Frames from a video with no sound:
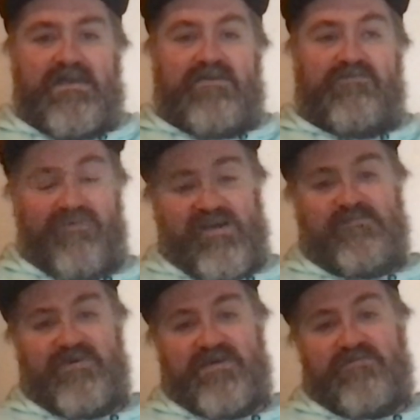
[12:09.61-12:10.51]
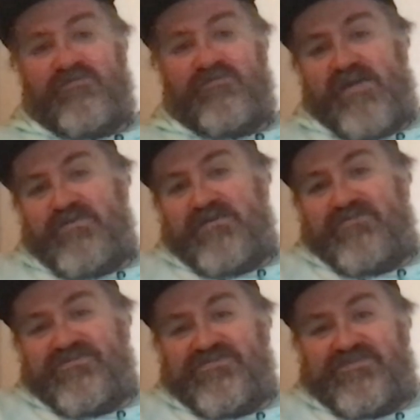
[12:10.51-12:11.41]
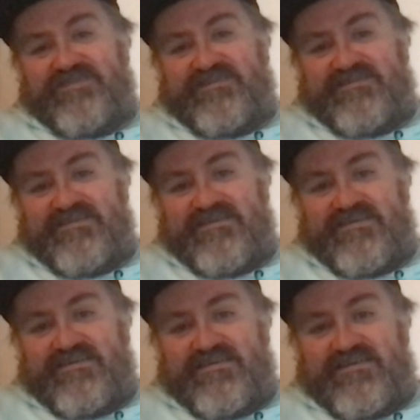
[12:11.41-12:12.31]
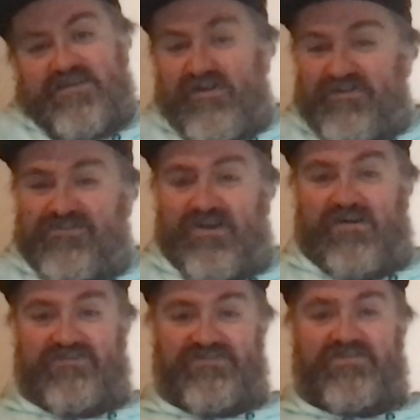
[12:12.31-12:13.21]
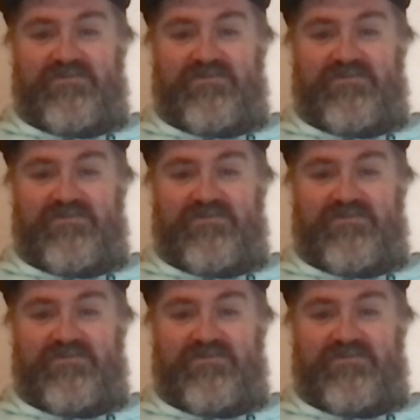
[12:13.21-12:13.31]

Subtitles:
Freiburg resorted to long shots,